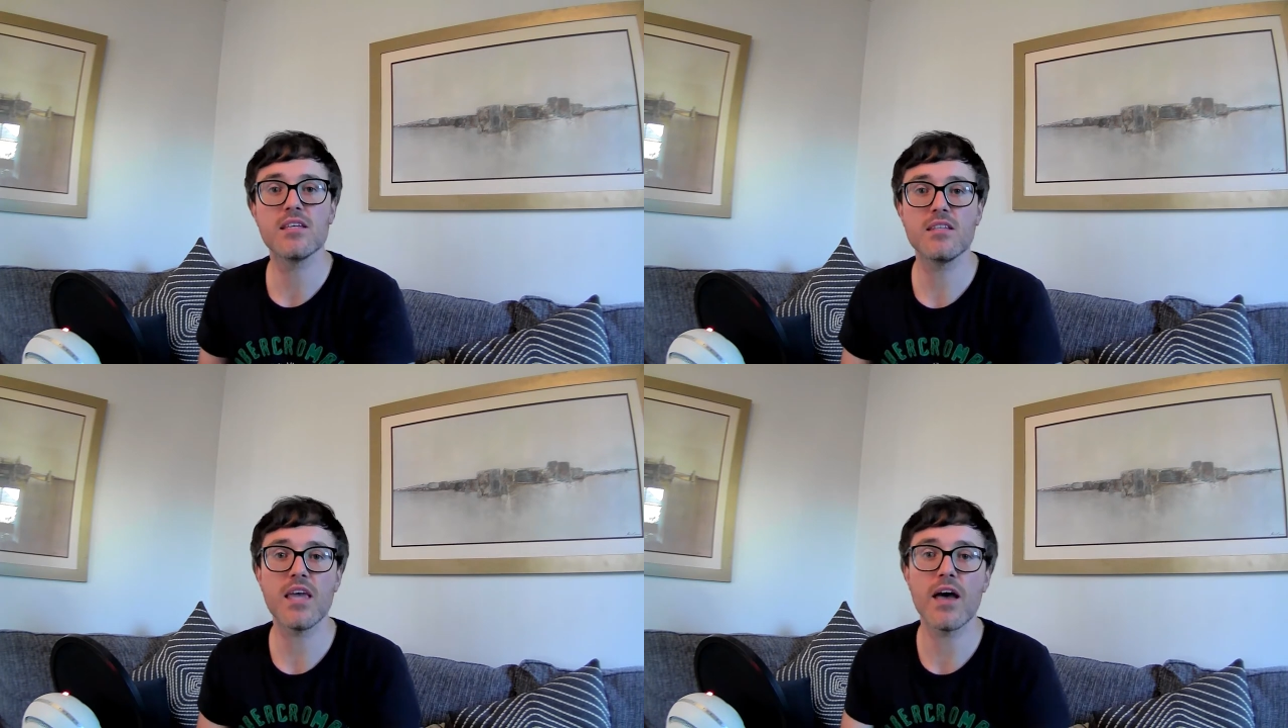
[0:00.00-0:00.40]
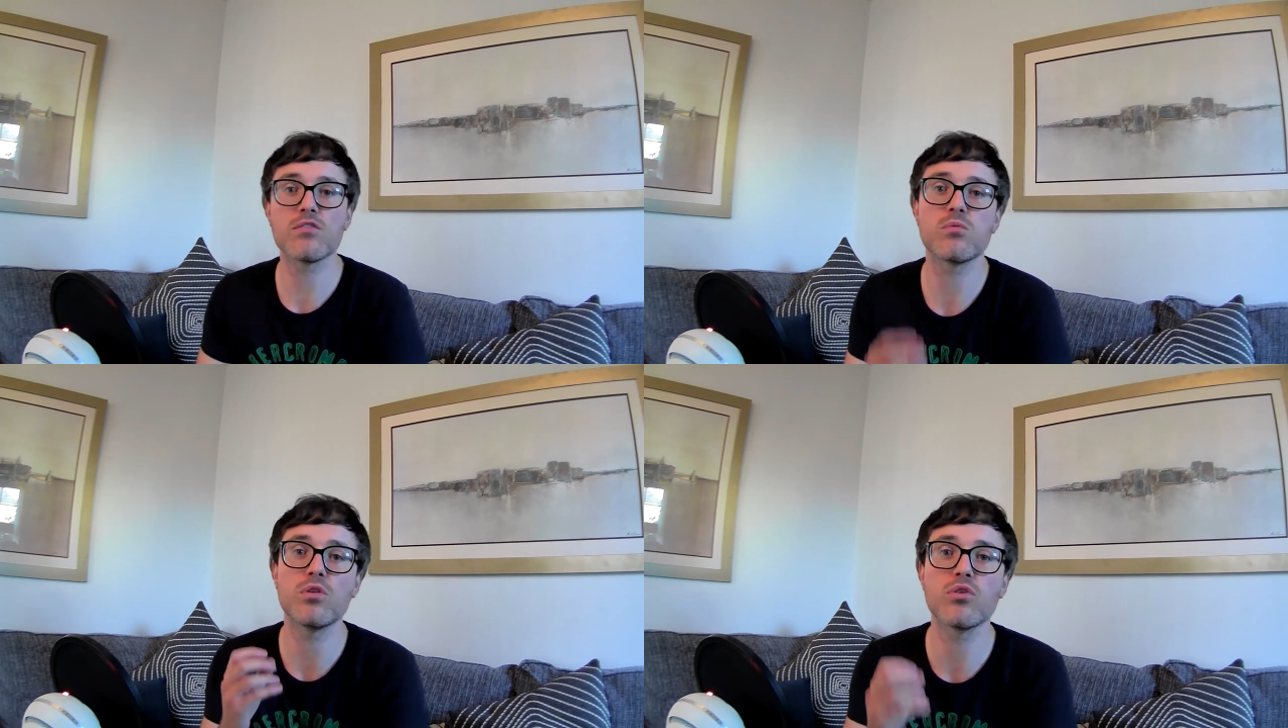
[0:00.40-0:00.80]

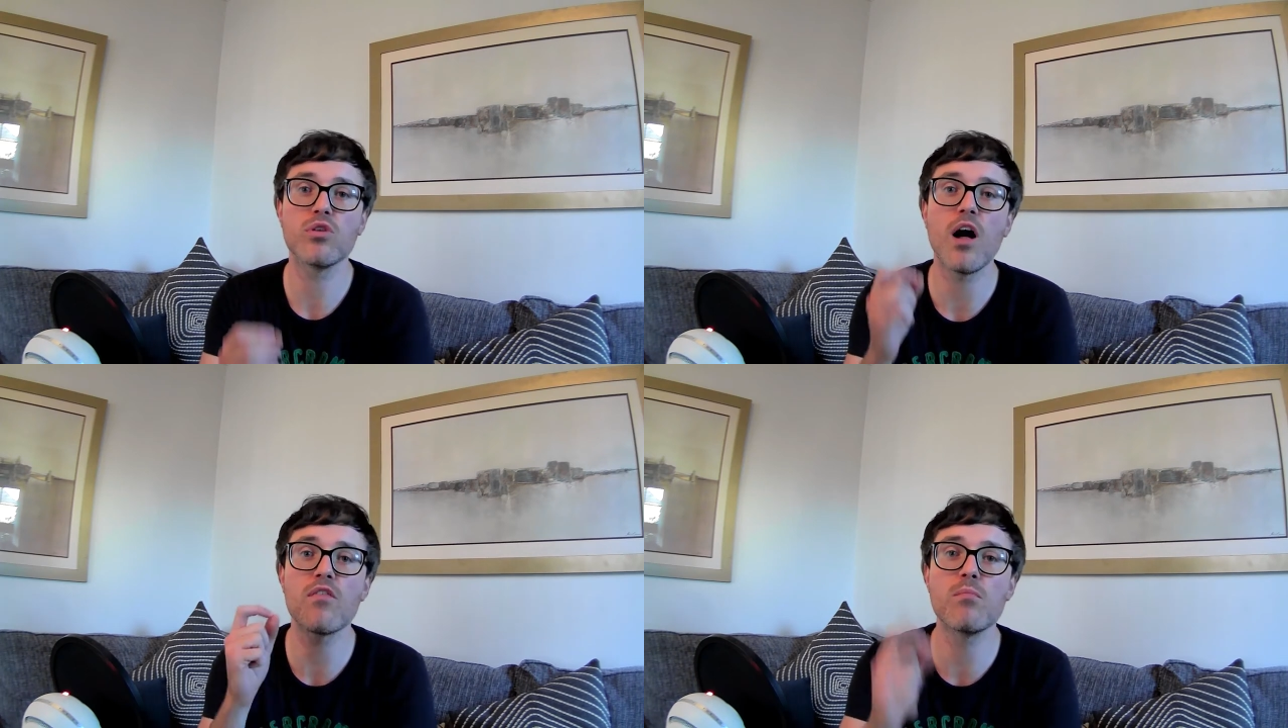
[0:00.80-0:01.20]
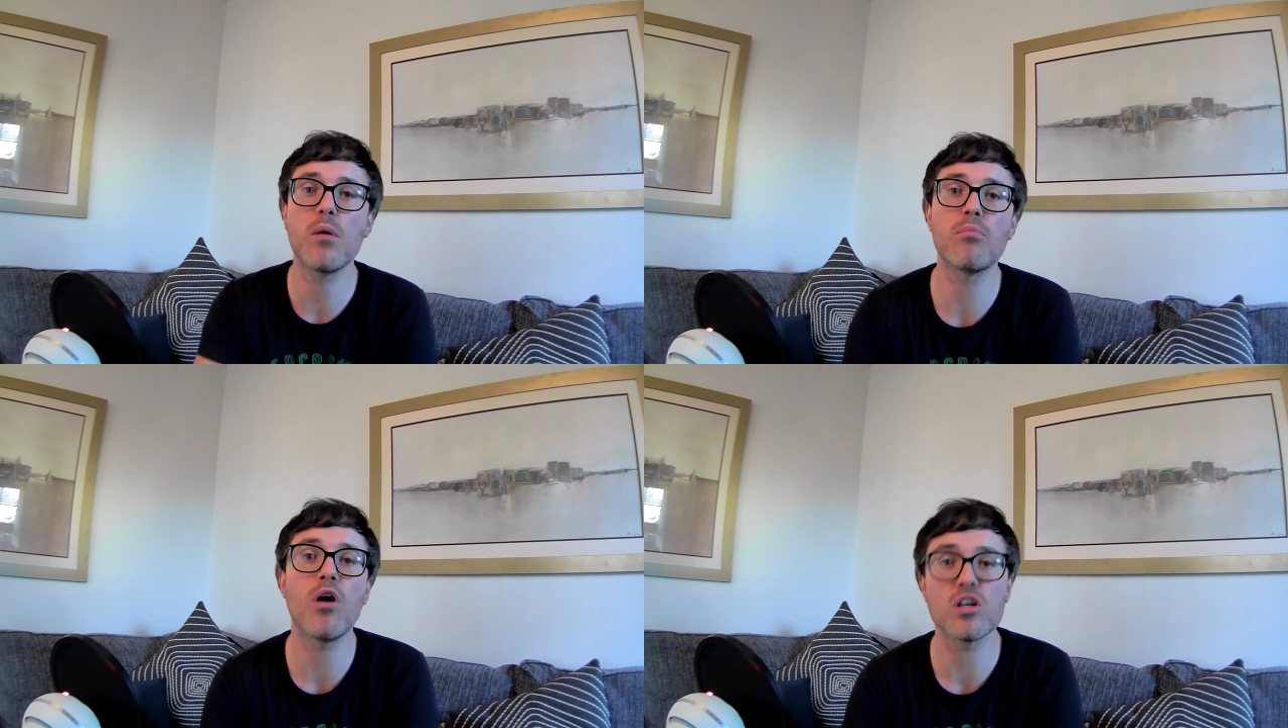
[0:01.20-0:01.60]
ETFs will do nothing
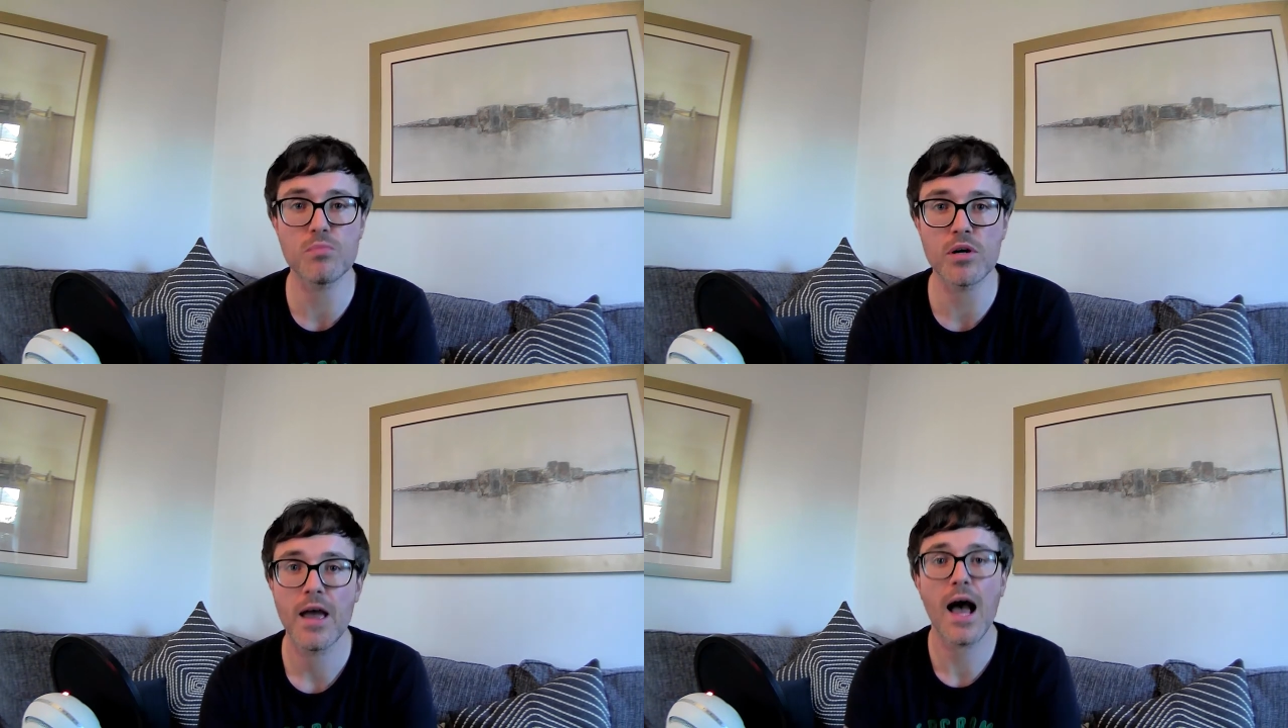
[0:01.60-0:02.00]
but prosper.